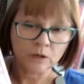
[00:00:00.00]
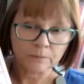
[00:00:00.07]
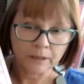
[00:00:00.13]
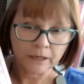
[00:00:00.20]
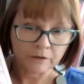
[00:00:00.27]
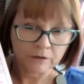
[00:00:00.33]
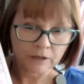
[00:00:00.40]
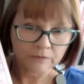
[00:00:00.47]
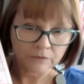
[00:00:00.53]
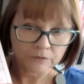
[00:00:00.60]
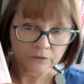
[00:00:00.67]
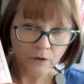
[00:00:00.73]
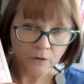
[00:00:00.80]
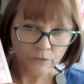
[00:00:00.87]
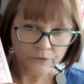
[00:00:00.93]
one paragraph on
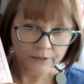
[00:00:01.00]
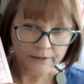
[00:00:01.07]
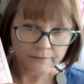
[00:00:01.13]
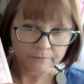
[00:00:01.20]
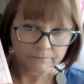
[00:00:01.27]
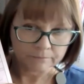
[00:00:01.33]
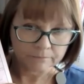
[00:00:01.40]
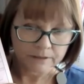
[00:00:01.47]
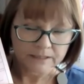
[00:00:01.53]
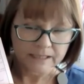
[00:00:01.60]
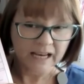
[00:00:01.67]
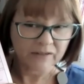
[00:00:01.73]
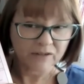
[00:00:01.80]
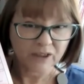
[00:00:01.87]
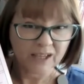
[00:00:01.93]
the whole thing. So
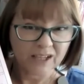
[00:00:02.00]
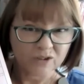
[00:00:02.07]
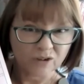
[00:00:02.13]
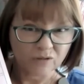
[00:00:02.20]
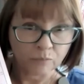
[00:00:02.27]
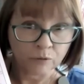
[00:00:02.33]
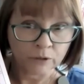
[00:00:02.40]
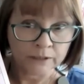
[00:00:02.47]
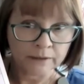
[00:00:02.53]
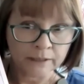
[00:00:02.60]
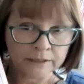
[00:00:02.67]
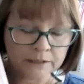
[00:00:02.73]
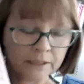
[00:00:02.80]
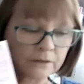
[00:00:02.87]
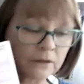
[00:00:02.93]
everything's sort of put in
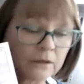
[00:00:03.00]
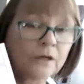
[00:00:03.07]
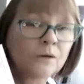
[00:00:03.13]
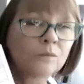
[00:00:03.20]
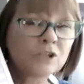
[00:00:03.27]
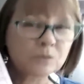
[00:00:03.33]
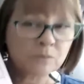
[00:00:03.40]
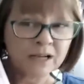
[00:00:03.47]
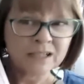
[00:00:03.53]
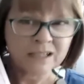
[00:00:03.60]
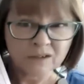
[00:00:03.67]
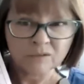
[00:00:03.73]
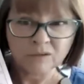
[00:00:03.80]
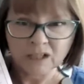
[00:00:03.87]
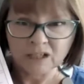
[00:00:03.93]
there together, which makes
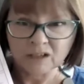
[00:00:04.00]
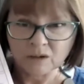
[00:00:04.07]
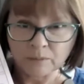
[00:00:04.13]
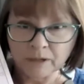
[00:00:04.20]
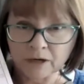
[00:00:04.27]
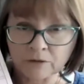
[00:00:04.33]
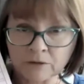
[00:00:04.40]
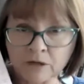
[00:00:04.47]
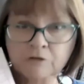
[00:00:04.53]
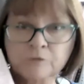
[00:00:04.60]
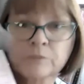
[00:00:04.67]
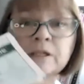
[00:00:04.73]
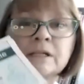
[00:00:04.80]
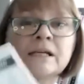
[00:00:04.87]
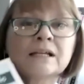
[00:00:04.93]
it a really long paragraph.
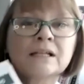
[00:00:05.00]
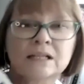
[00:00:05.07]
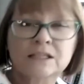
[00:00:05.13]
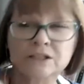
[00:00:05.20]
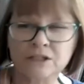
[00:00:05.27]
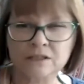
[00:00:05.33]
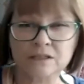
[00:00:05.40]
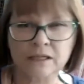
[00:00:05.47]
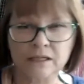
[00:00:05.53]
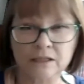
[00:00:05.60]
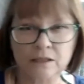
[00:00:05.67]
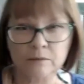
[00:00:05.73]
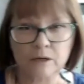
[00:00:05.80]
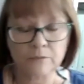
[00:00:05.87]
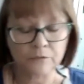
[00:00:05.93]
But again, it's just setting
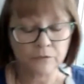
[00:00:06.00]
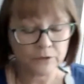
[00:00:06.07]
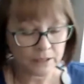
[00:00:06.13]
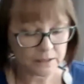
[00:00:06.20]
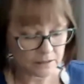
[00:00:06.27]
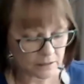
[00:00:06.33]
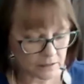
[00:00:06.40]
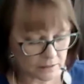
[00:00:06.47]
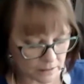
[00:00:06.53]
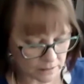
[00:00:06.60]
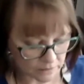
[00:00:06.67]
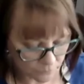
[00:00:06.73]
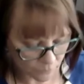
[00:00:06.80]
them up for that success